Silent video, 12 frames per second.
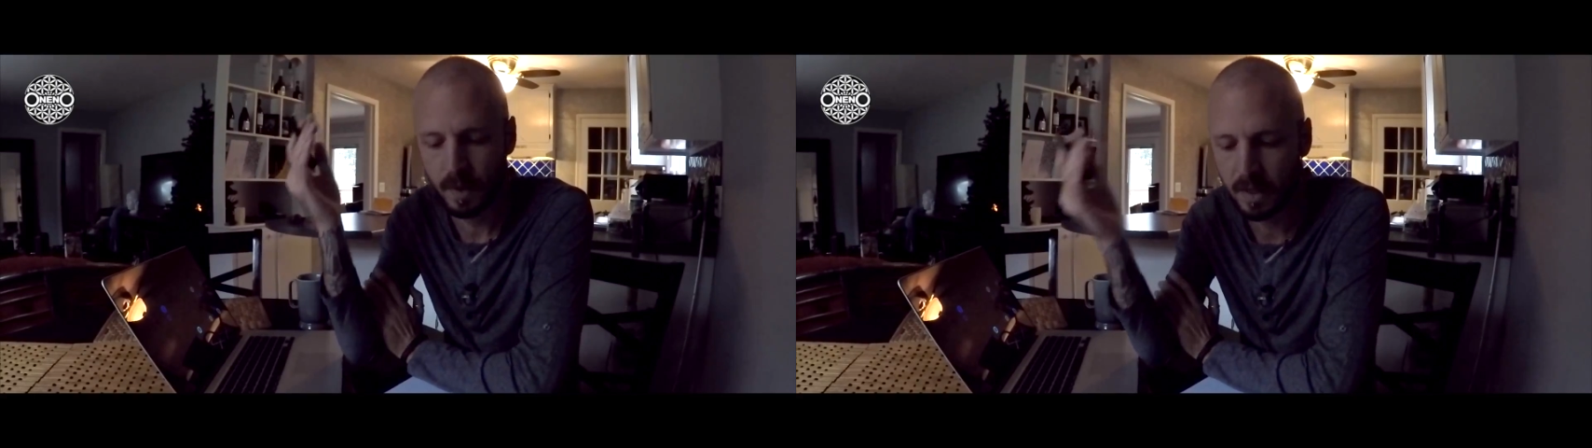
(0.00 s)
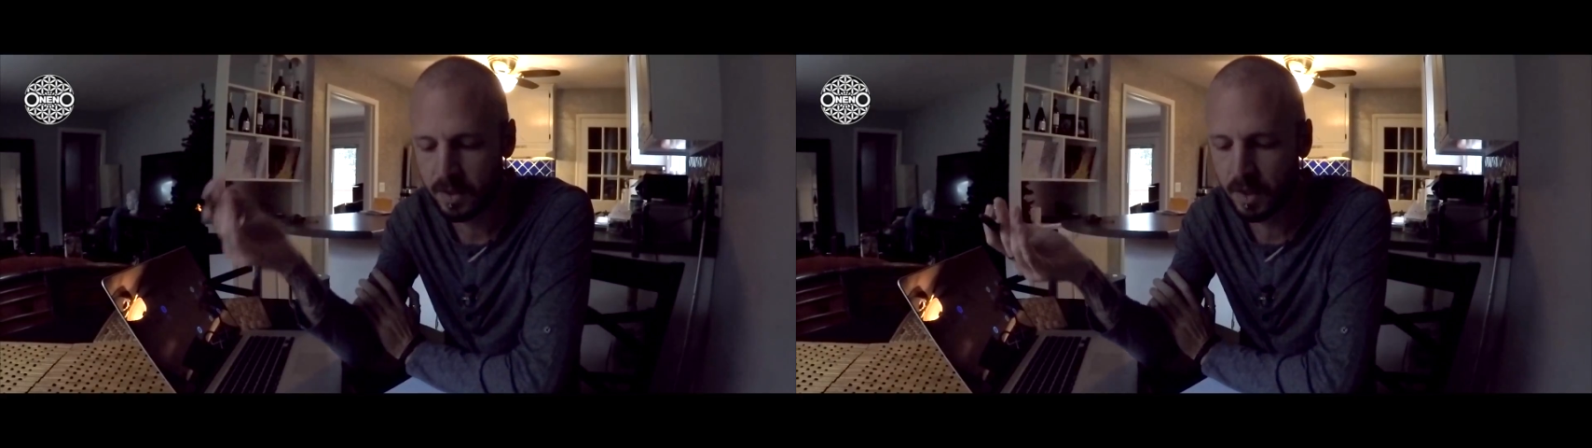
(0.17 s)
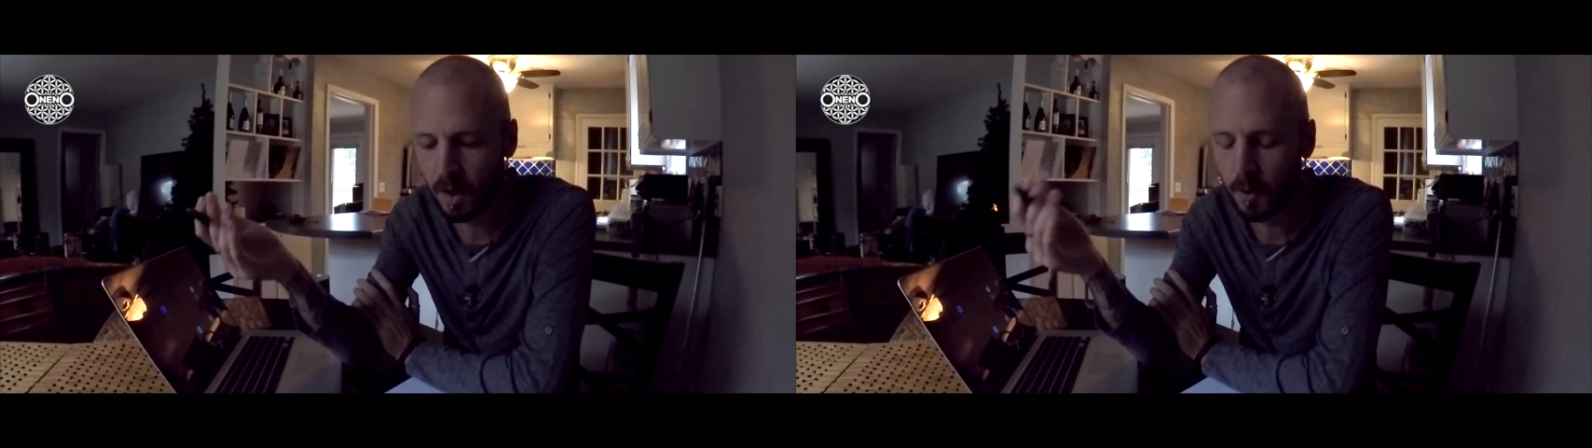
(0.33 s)

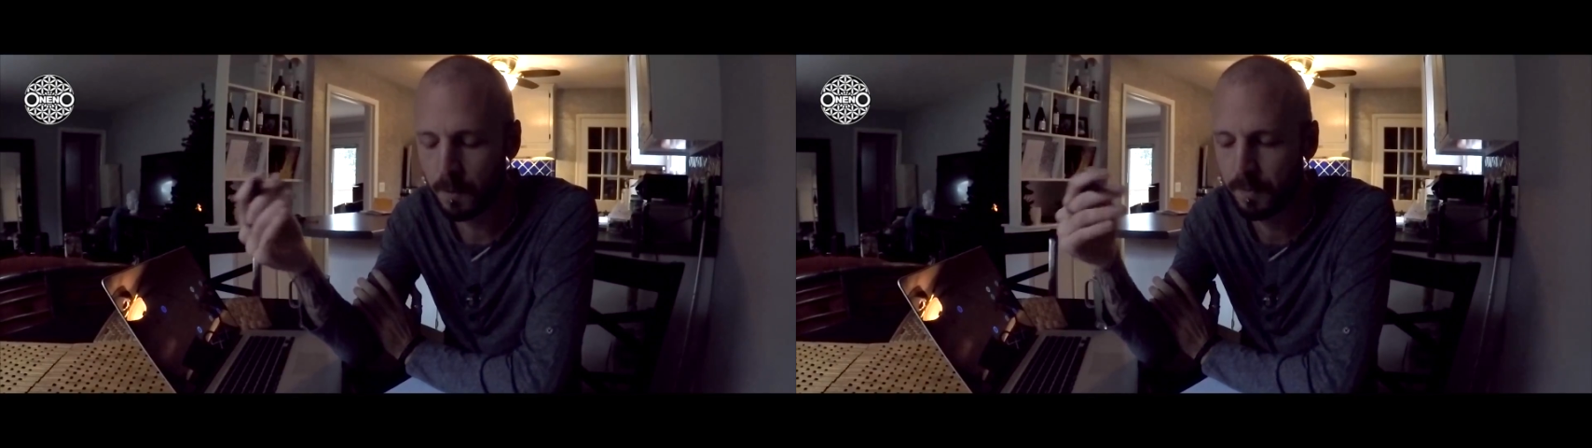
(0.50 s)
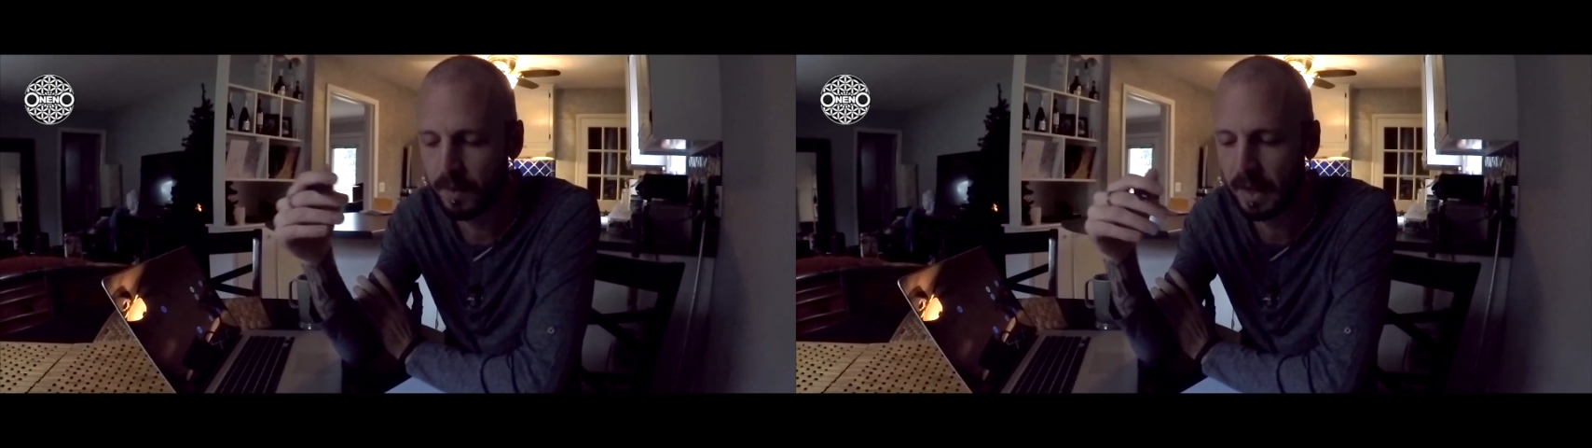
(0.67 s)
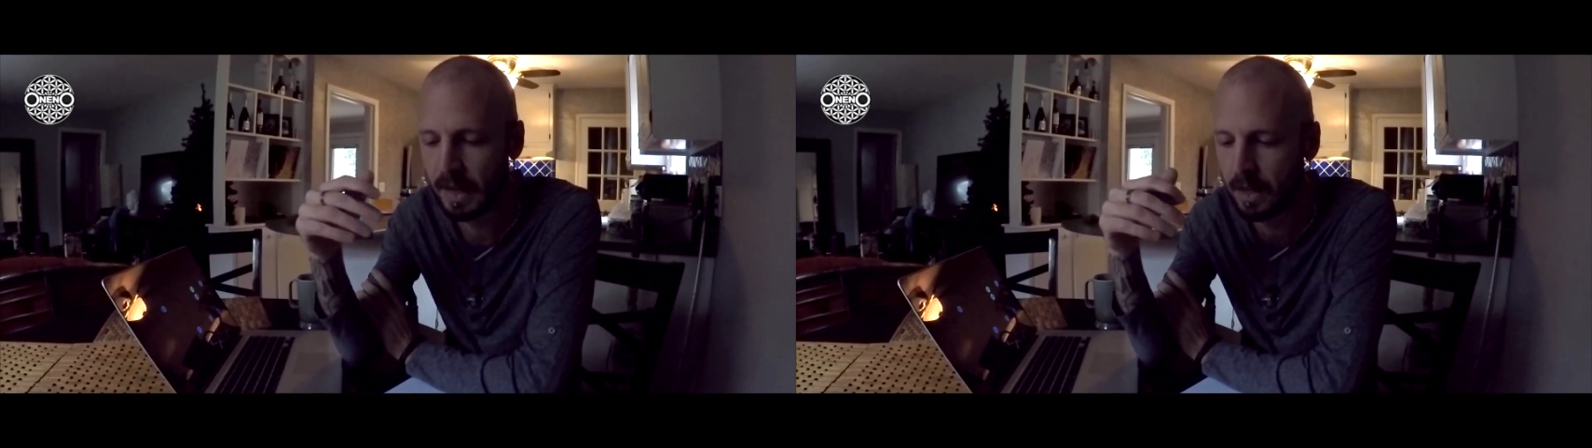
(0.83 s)

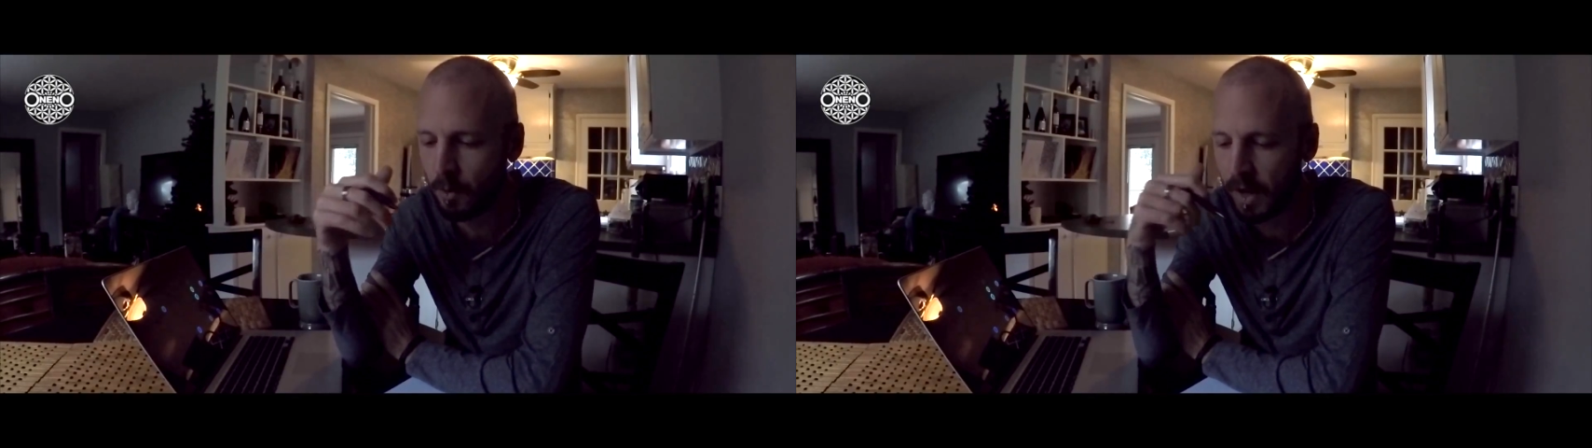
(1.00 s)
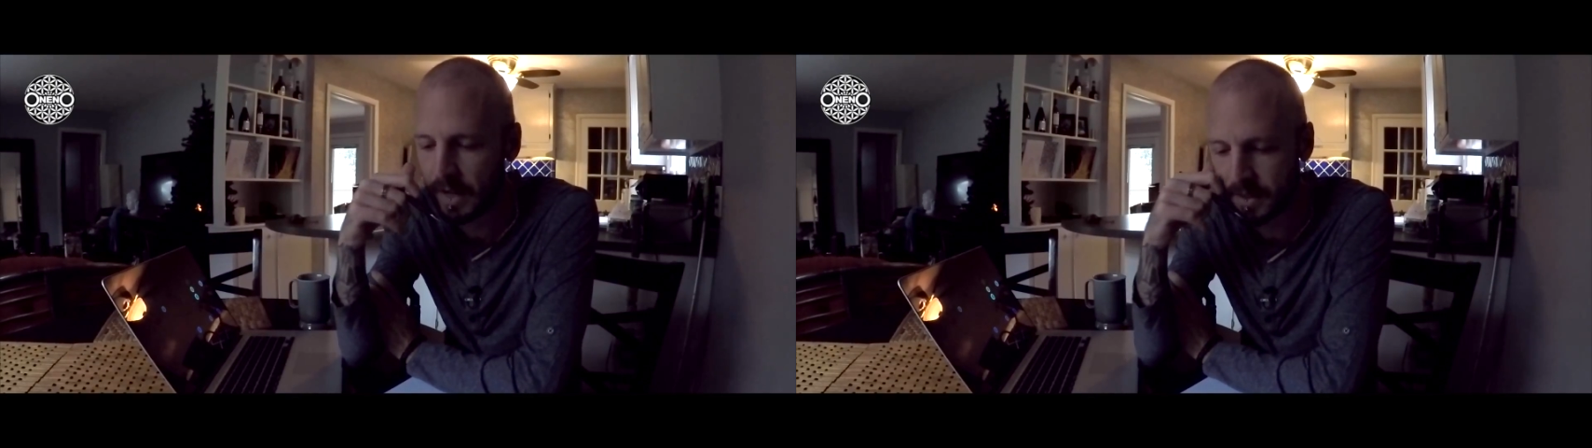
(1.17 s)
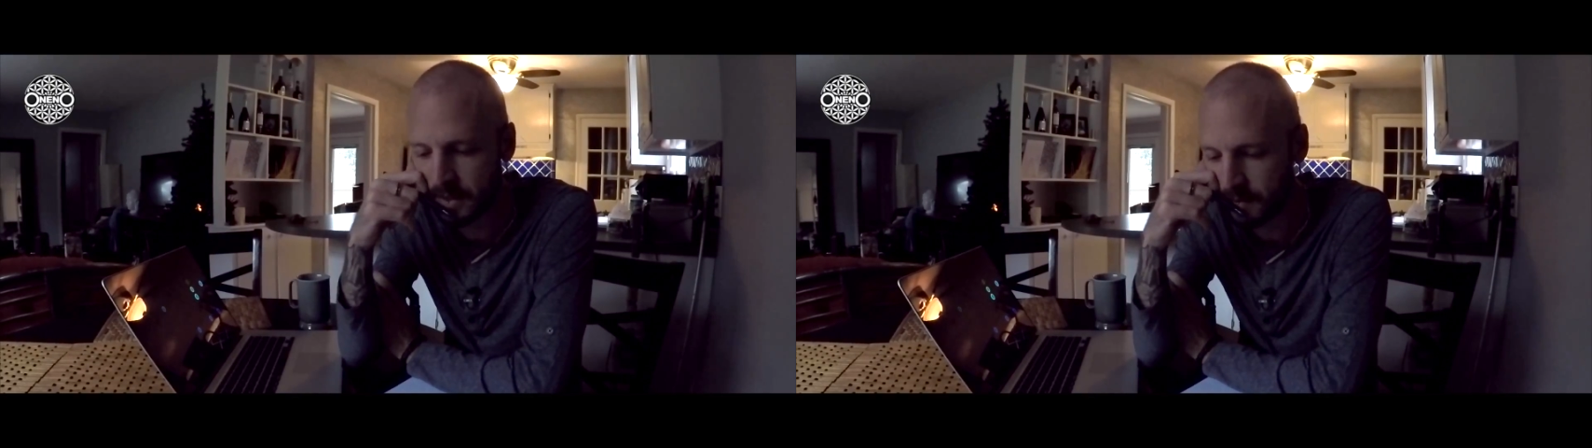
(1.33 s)
So
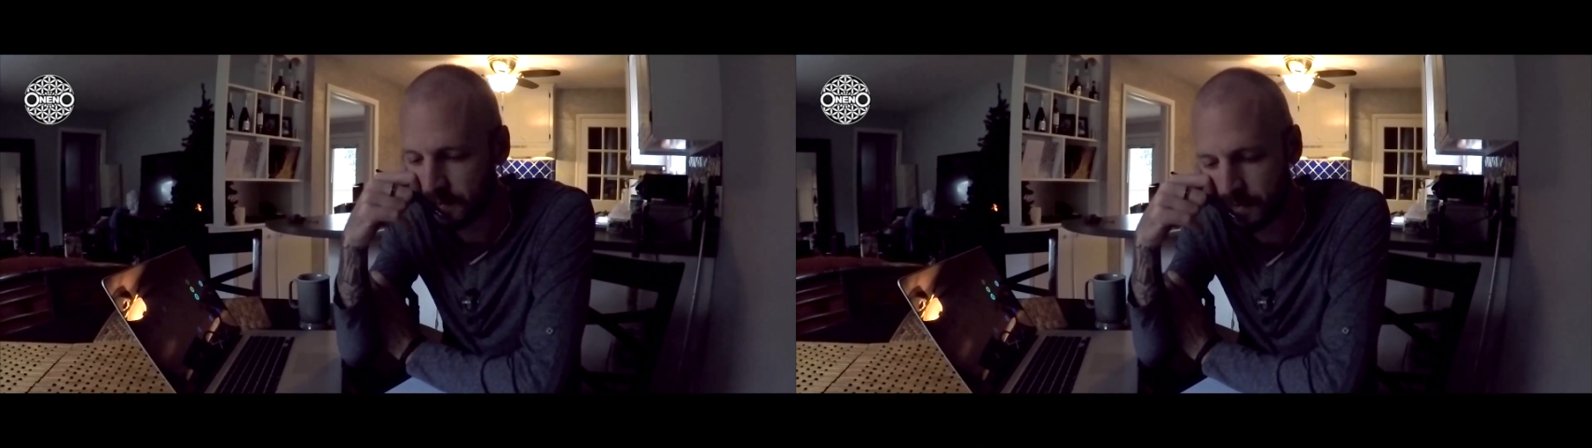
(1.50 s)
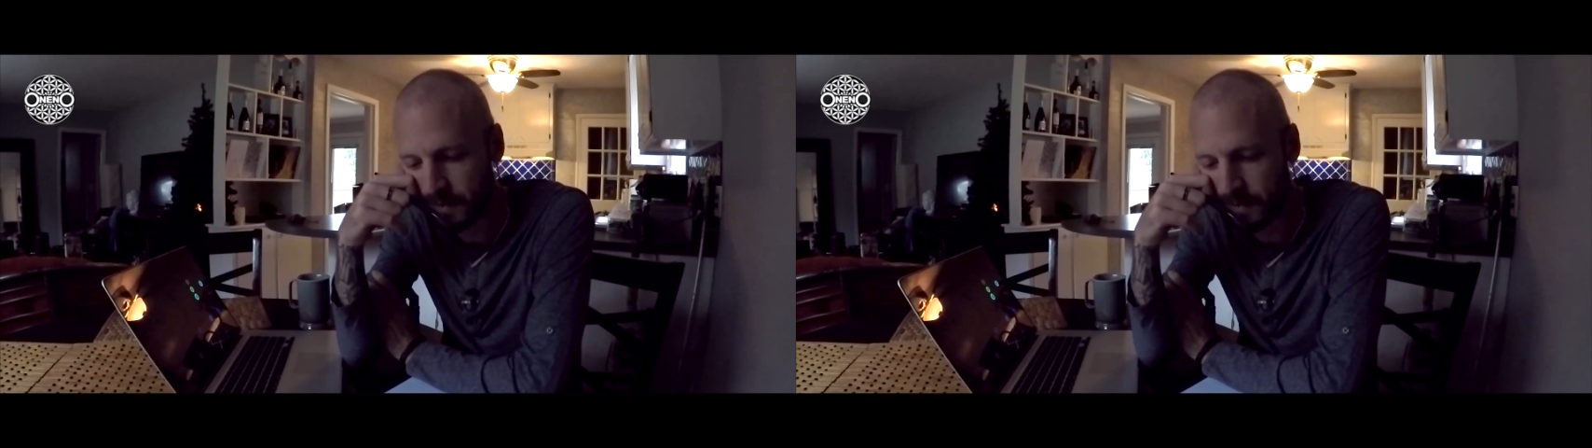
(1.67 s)
anyways,